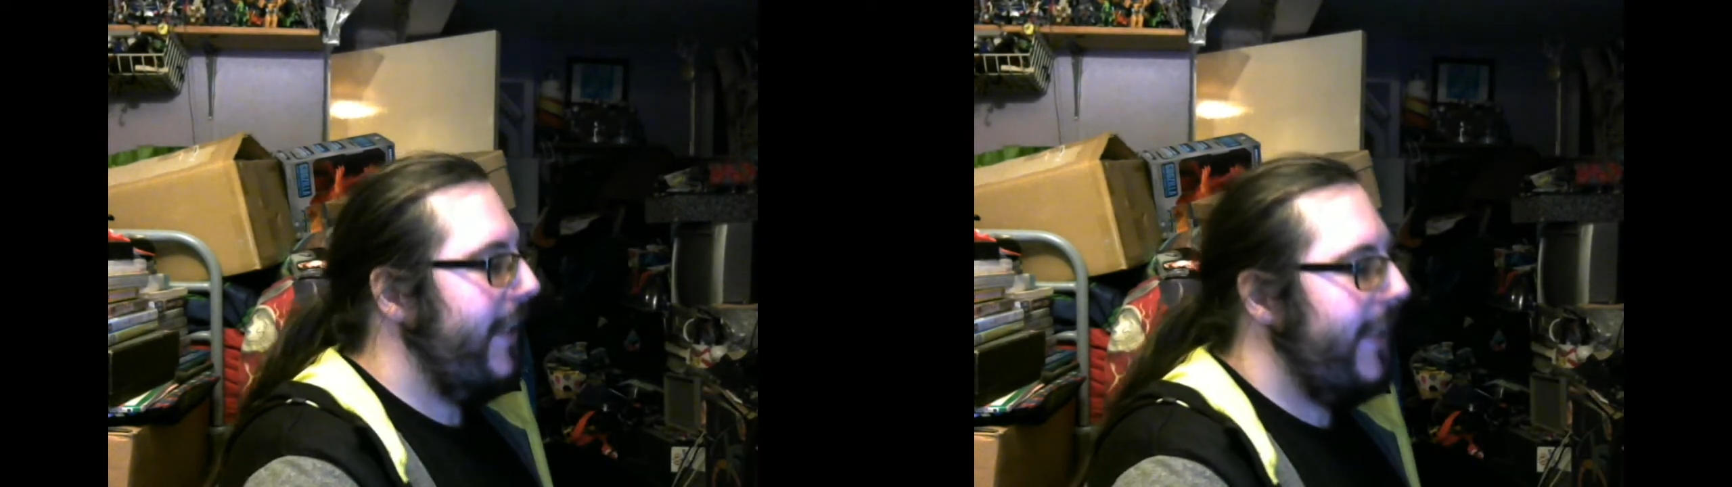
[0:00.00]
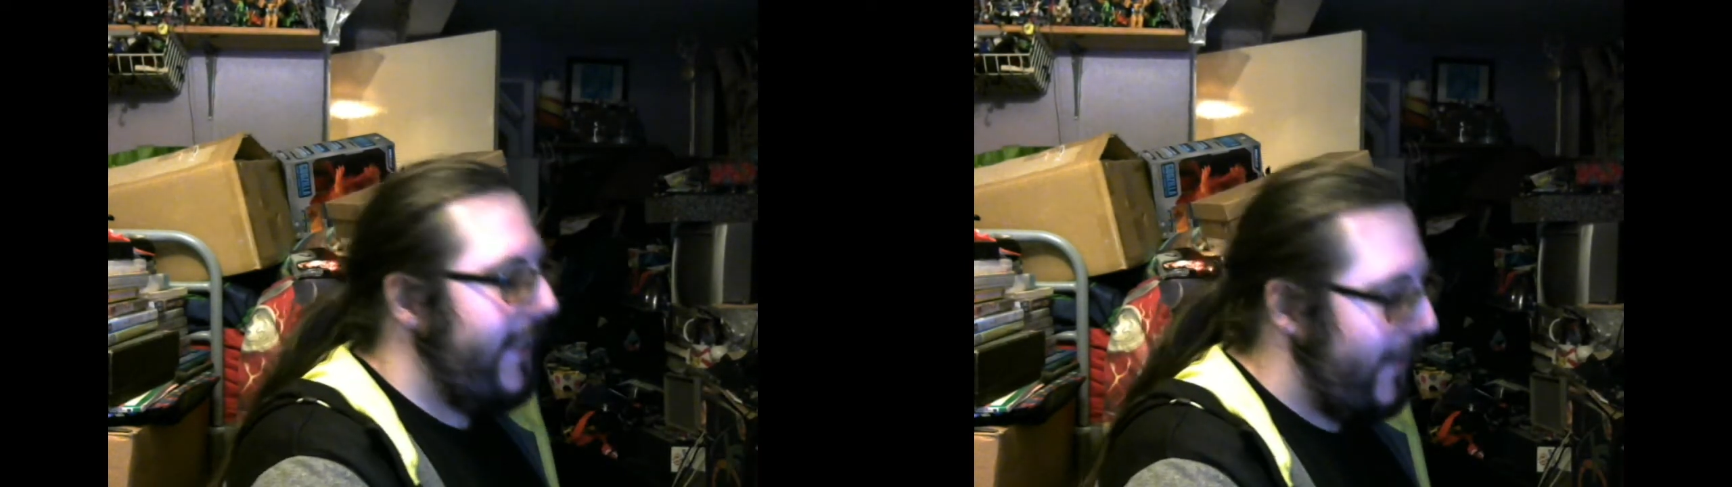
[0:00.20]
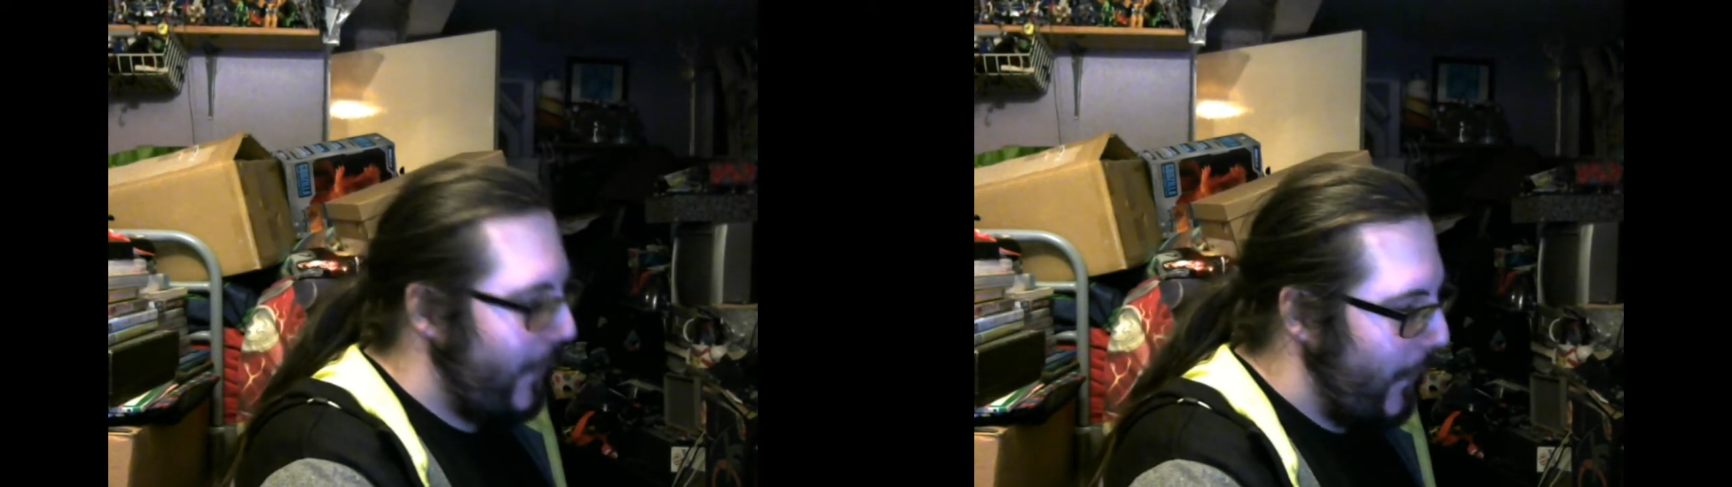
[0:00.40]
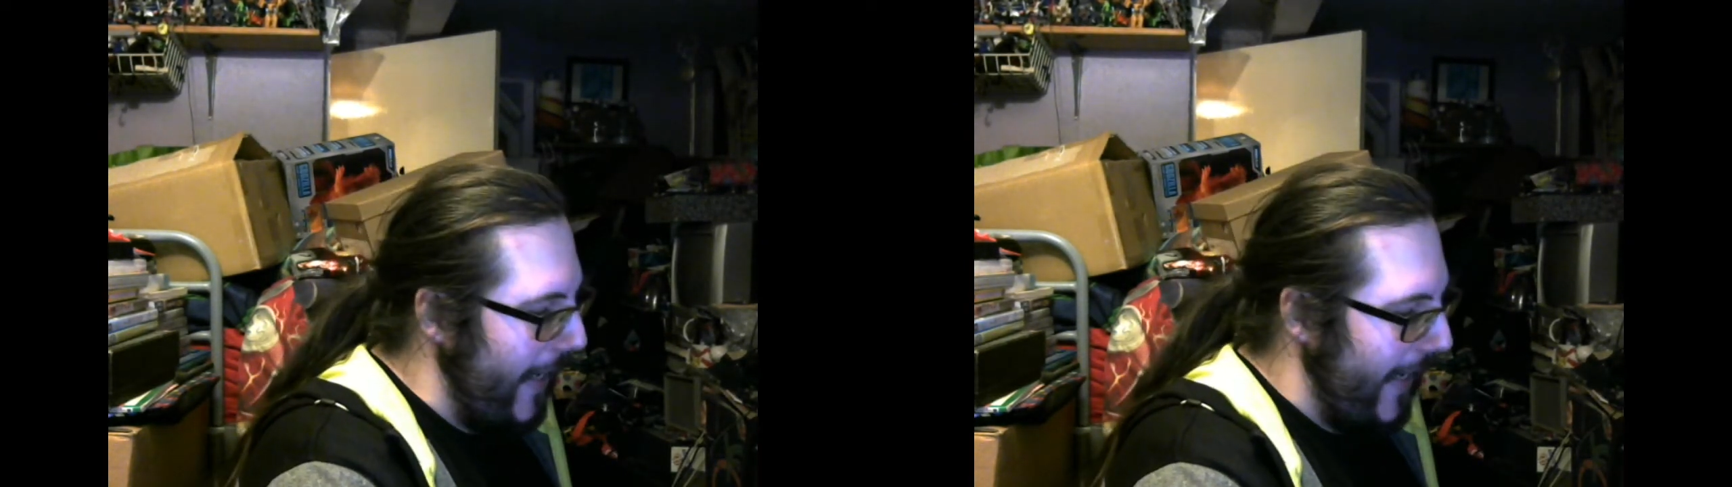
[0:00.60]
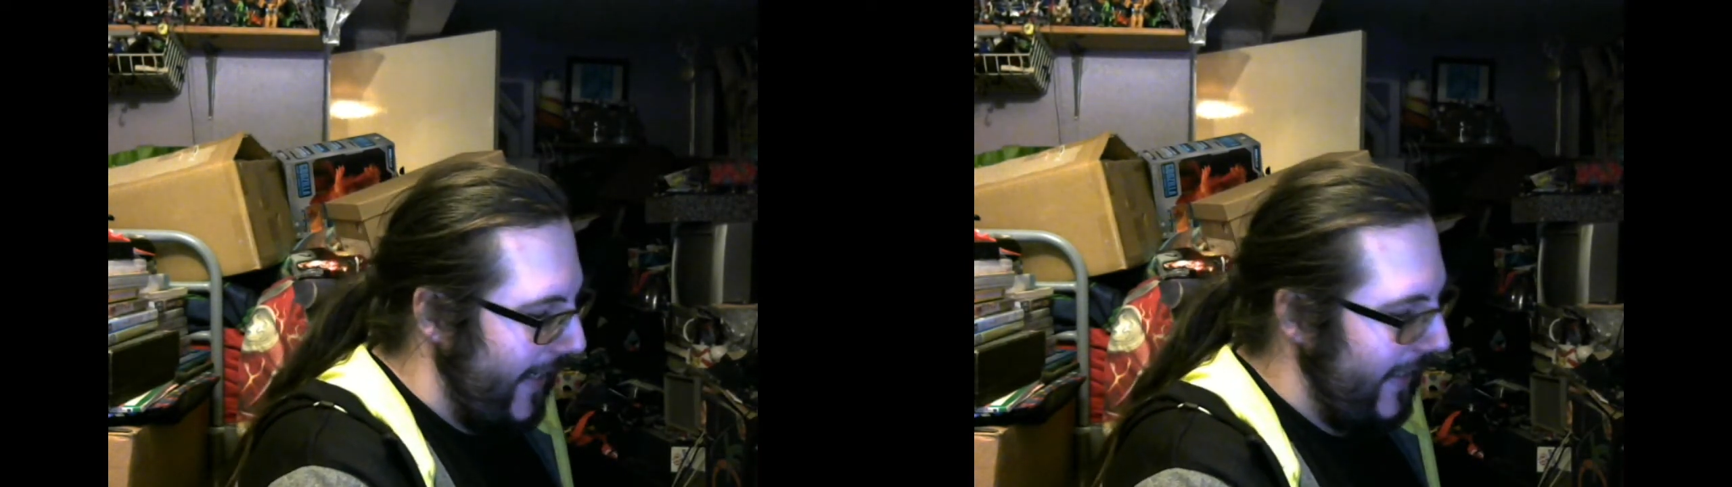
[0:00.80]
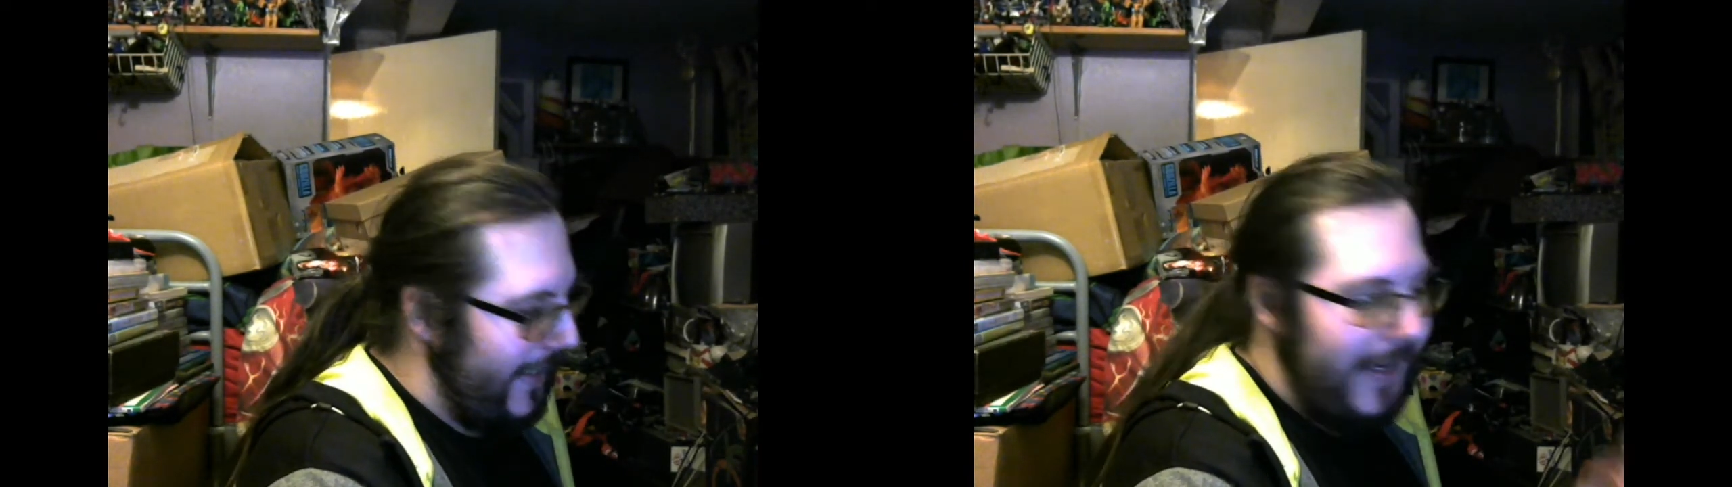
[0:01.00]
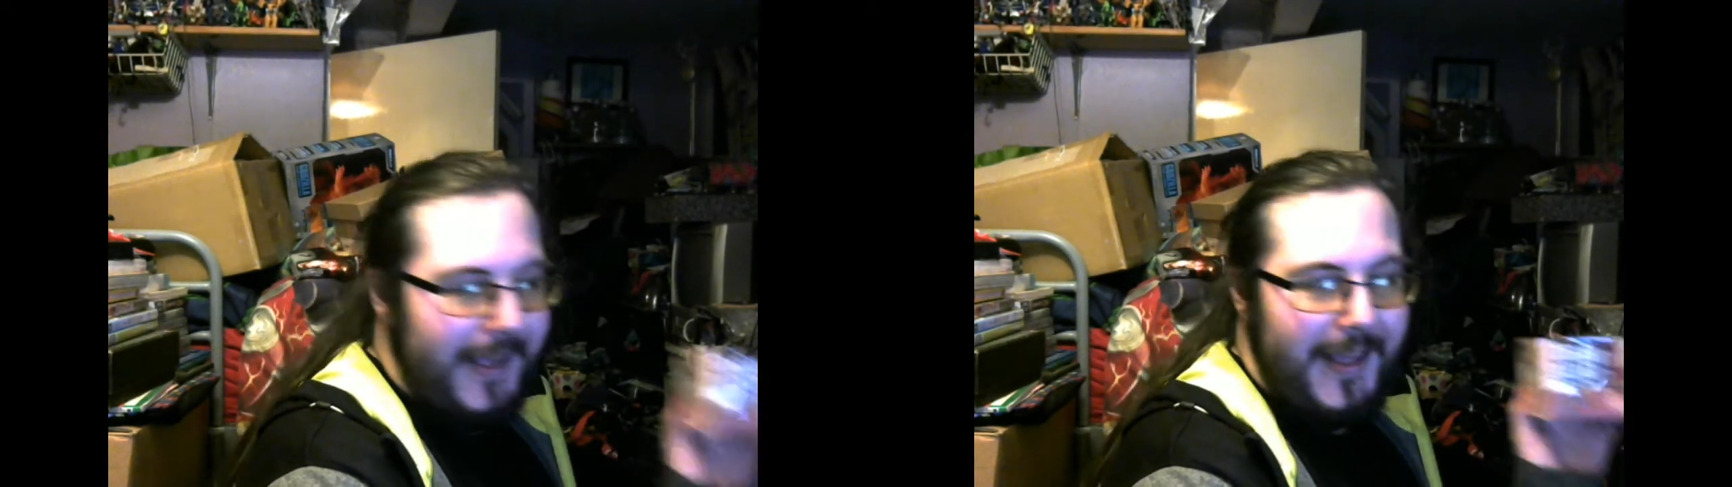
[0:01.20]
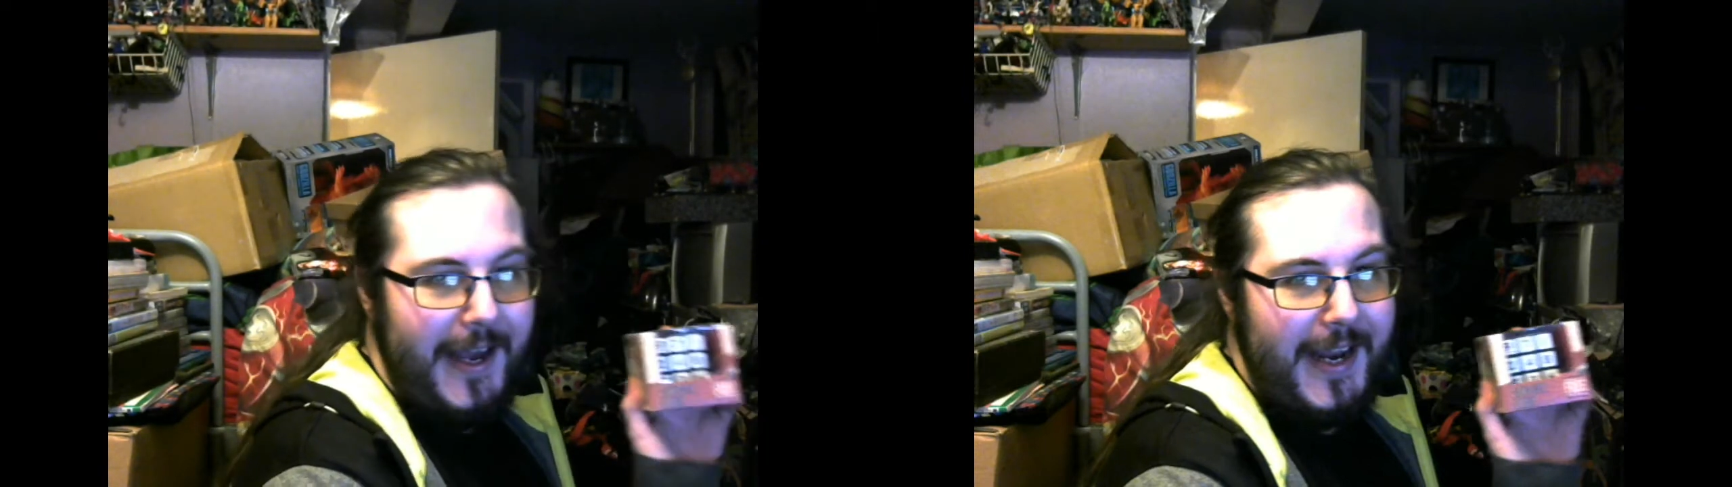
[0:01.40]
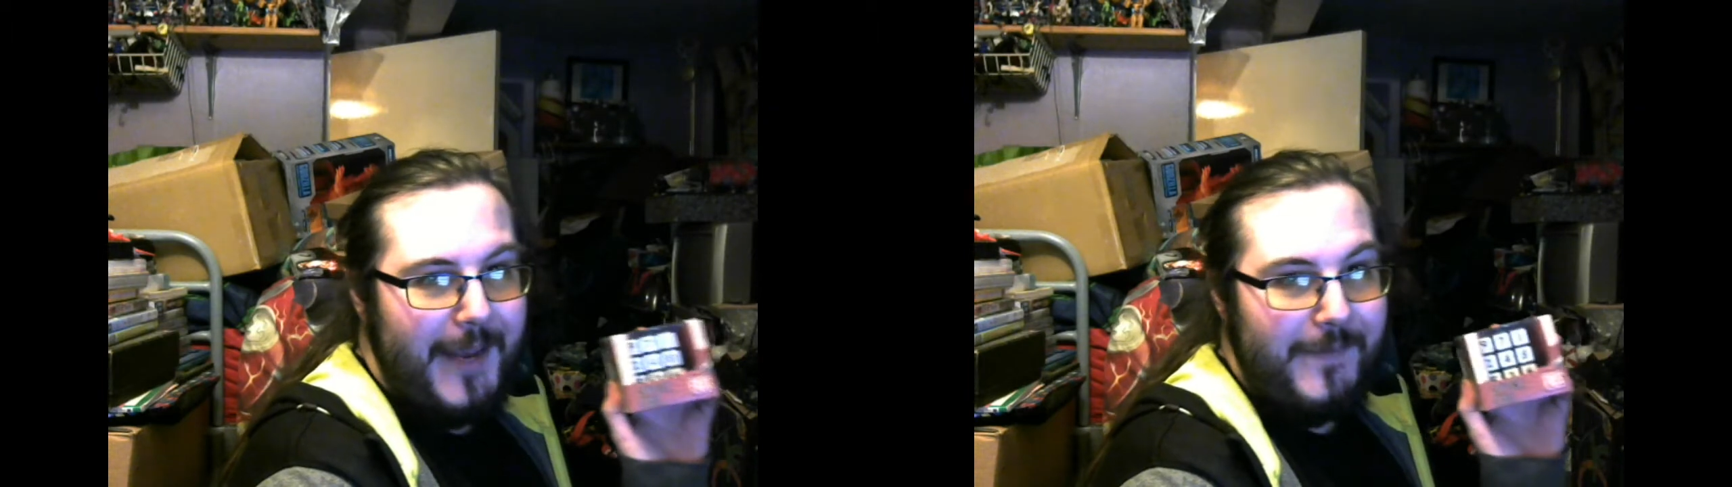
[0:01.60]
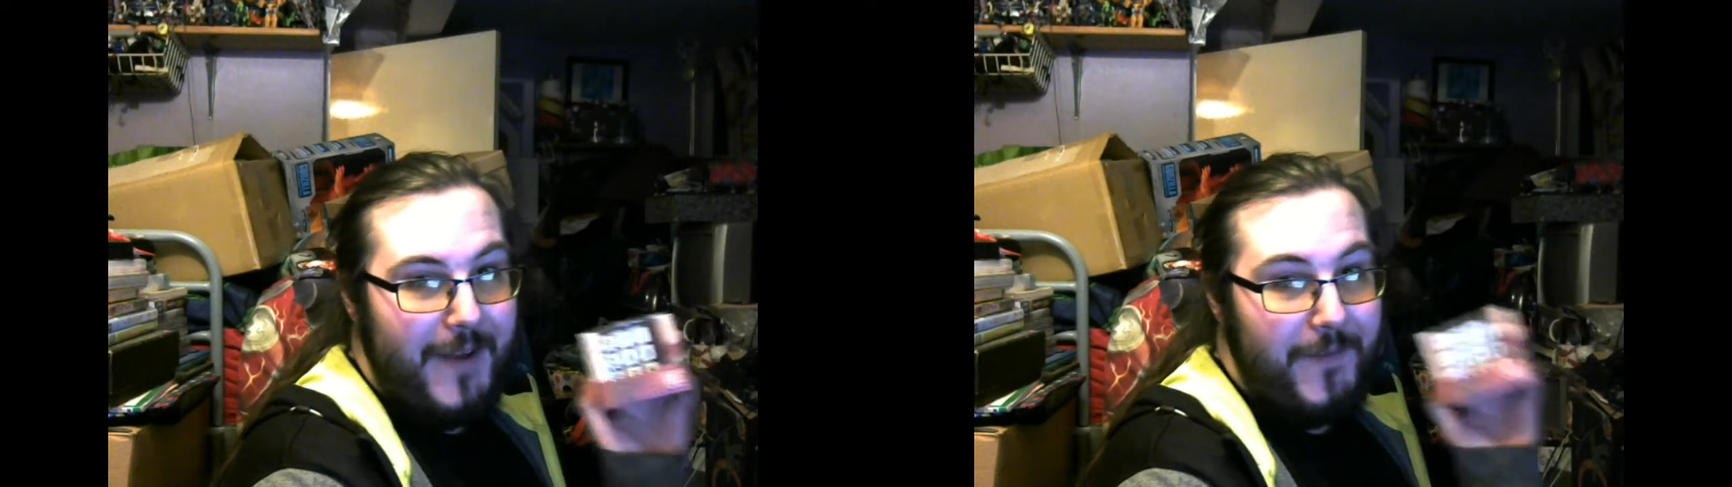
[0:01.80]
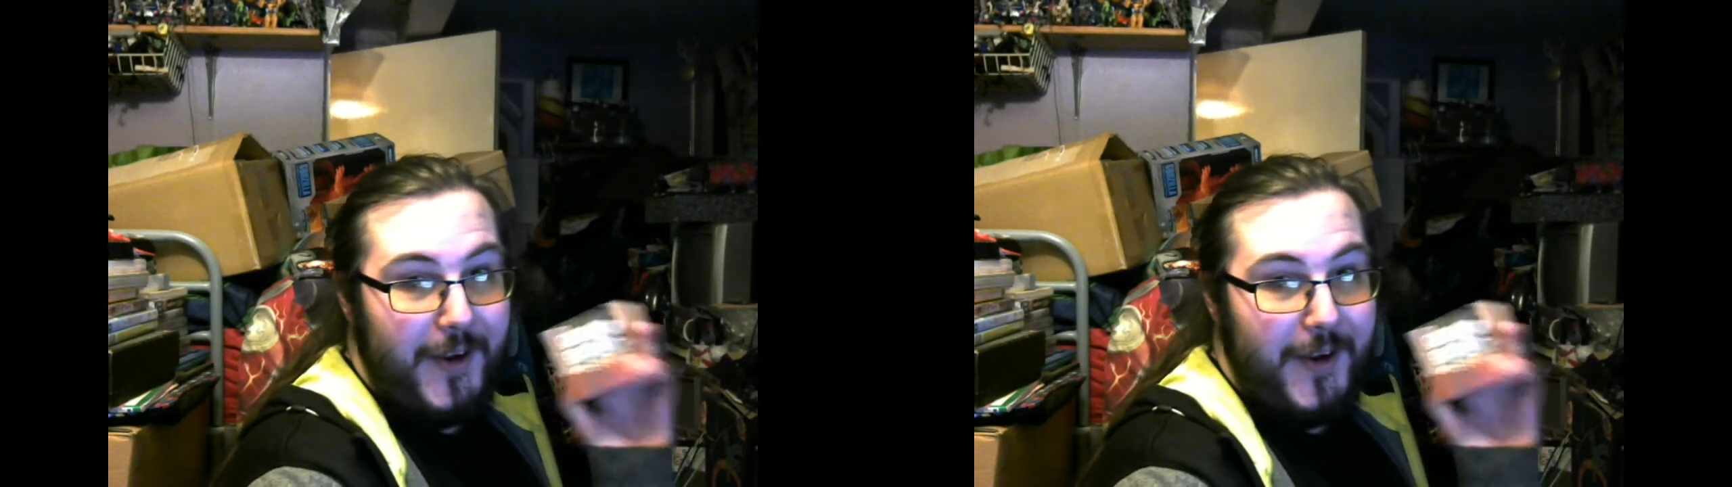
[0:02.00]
Either way, I am never